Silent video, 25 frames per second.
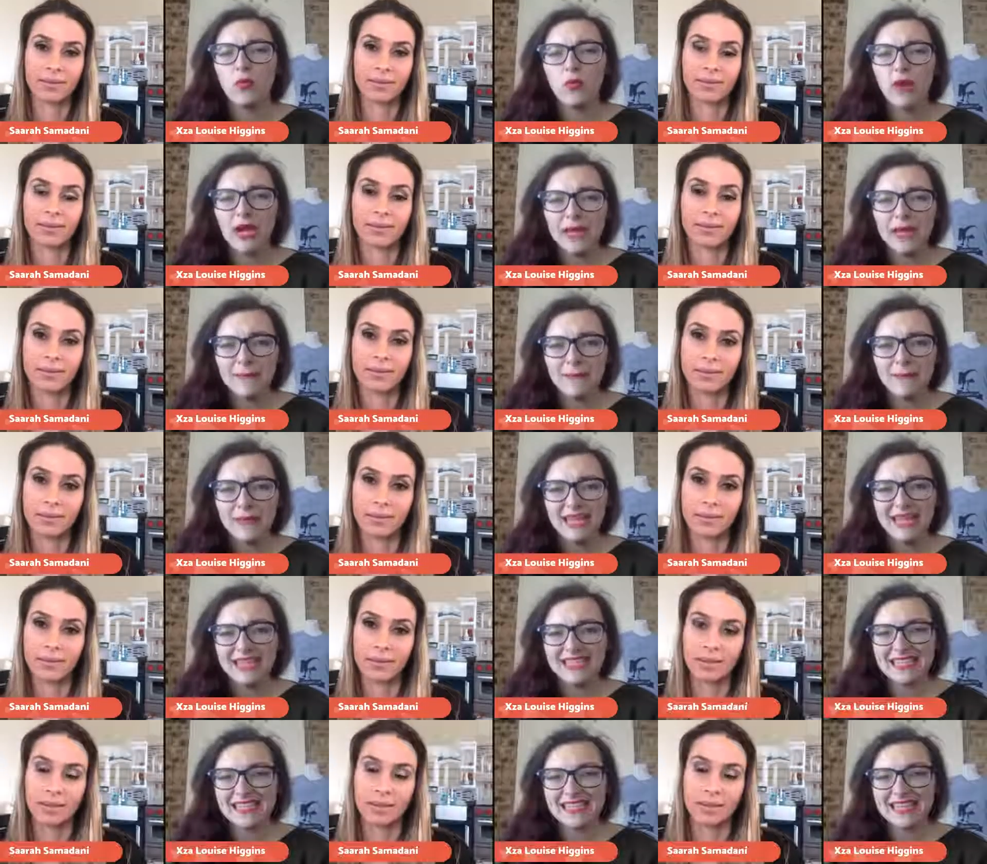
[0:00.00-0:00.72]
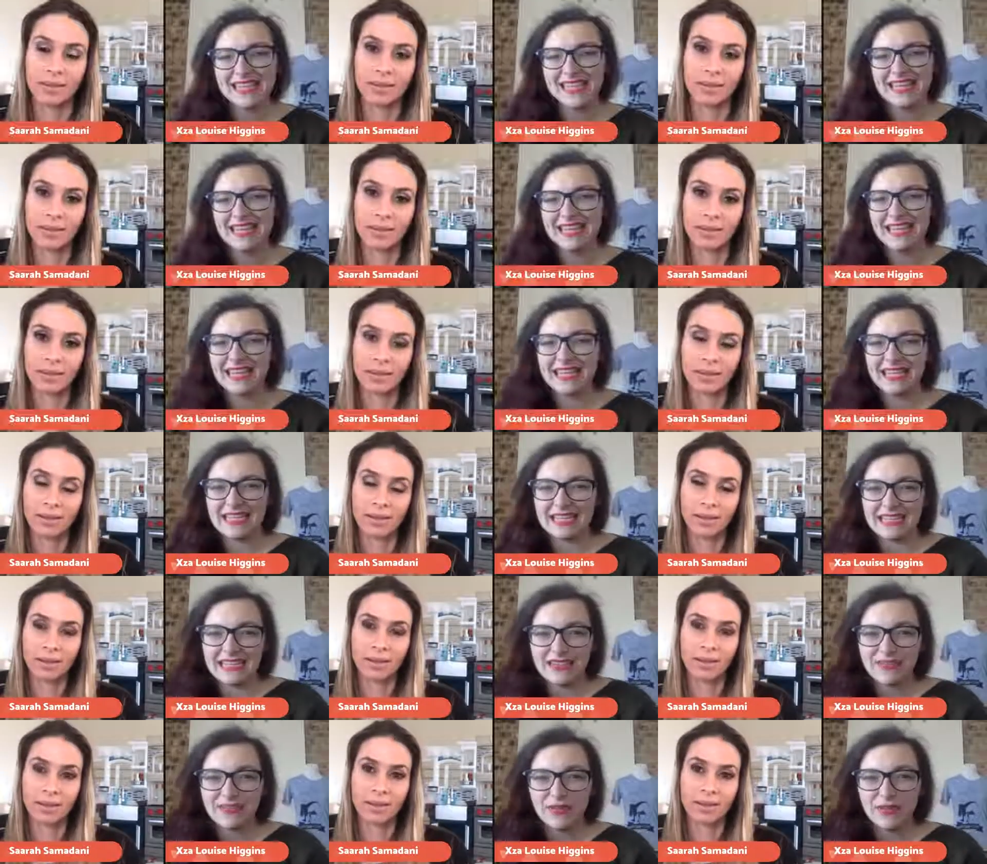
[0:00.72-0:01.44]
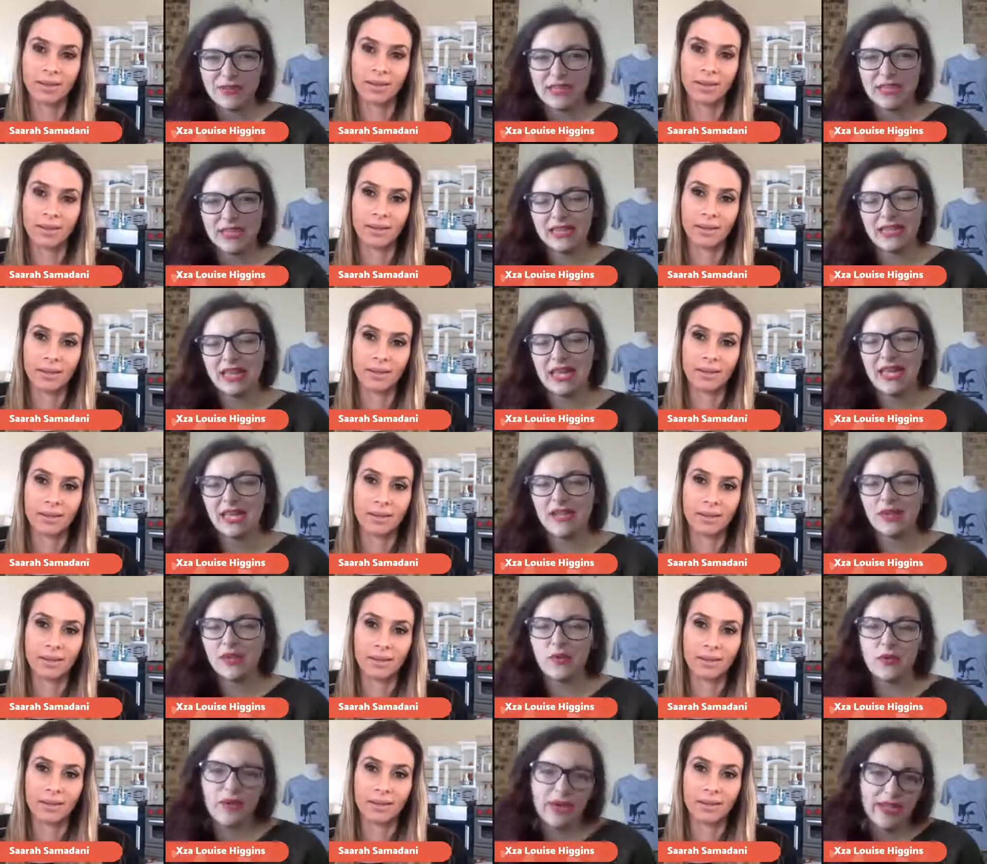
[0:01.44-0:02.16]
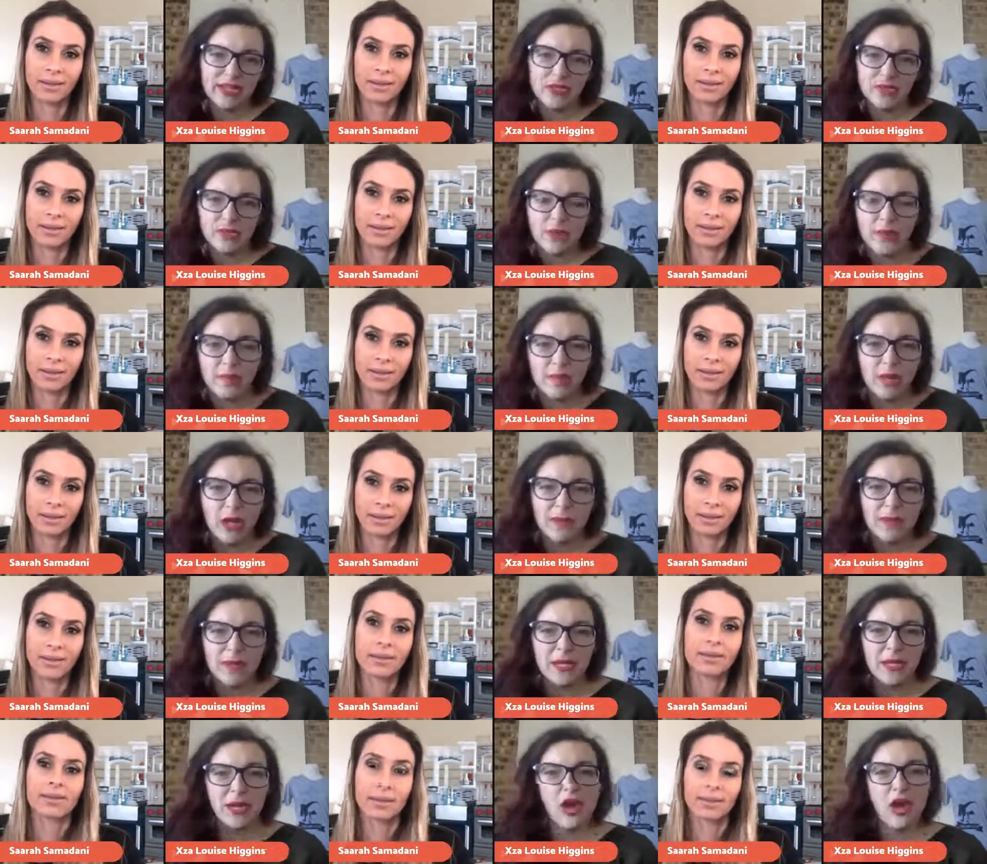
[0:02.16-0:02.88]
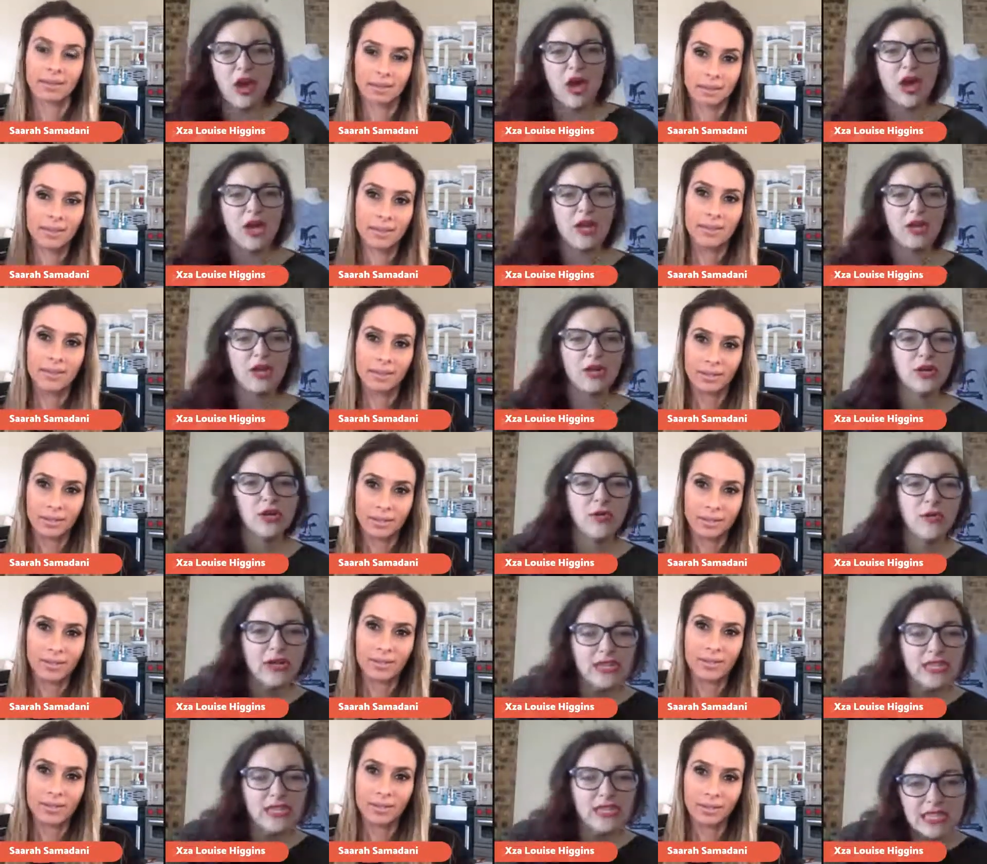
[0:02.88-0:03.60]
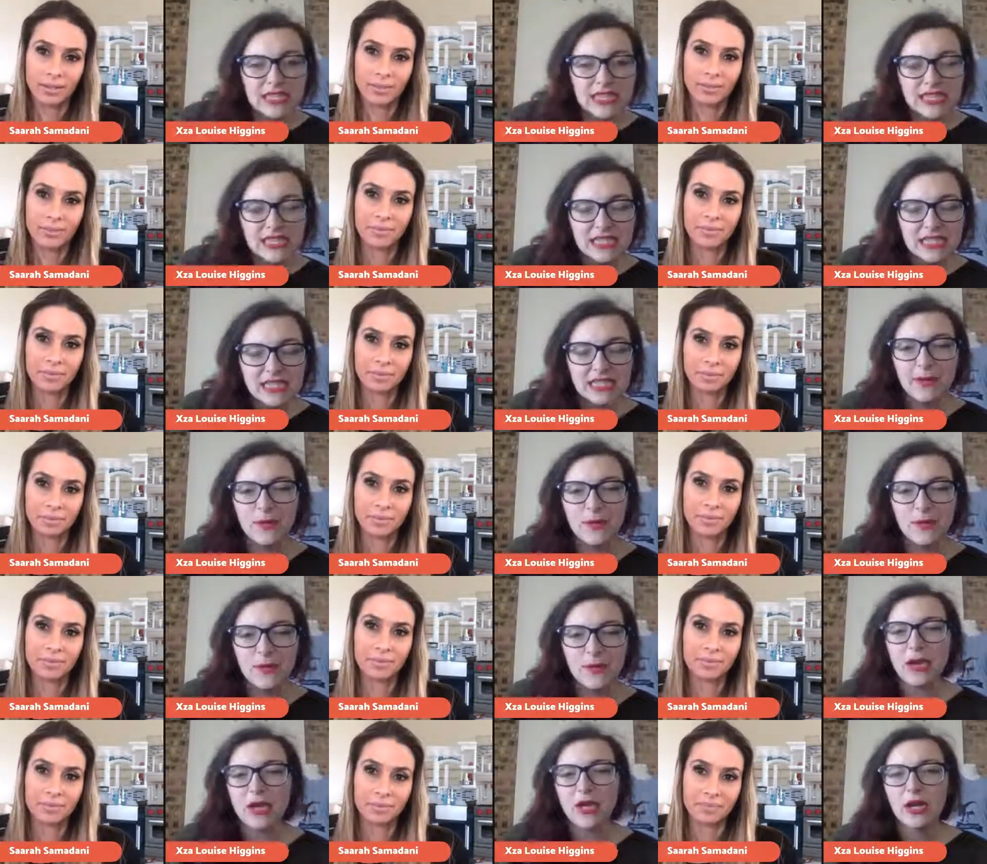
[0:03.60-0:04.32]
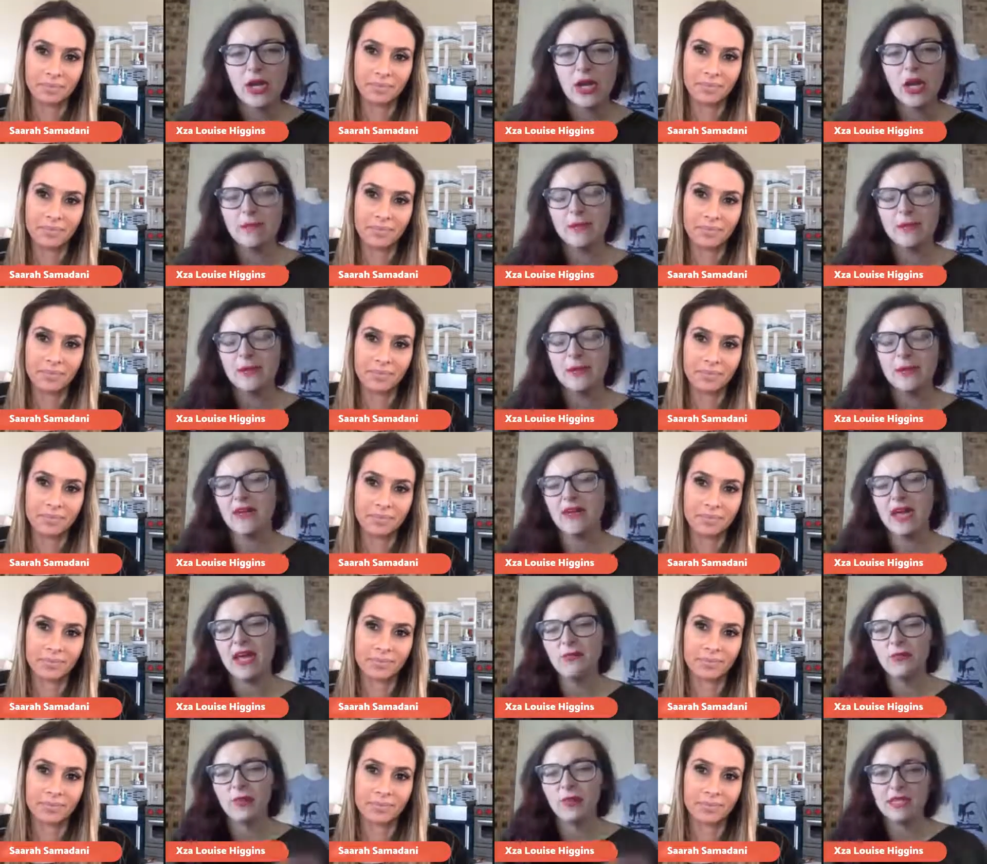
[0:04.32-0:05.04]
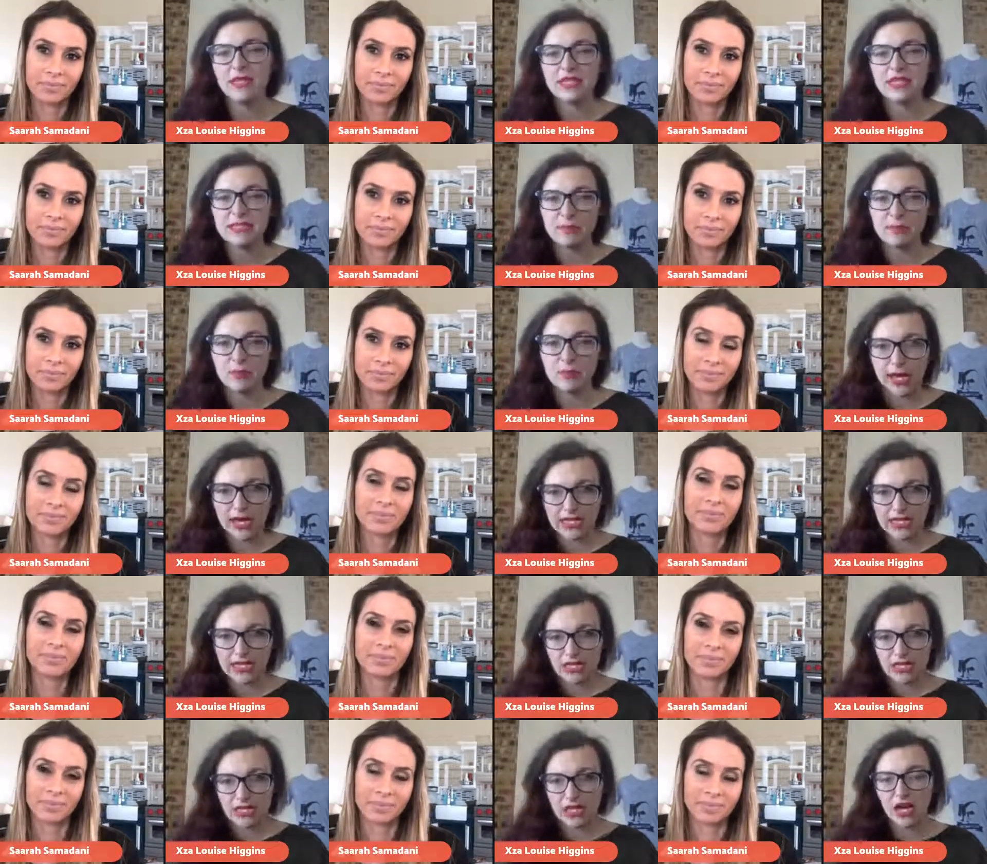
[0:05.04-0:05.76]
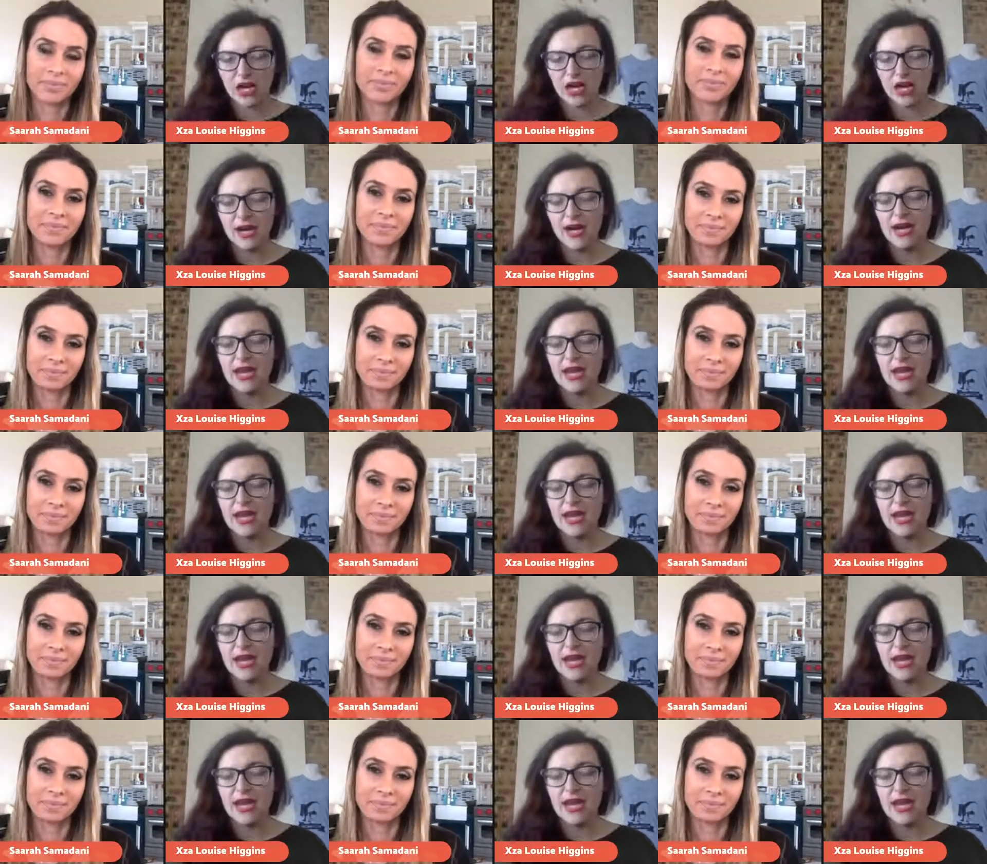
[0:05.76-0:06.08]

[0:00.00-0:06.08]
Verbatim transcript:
Speaker 1: what makes it like different than going to a MommyCon or going to like the celebrity red carpet event where these brands are?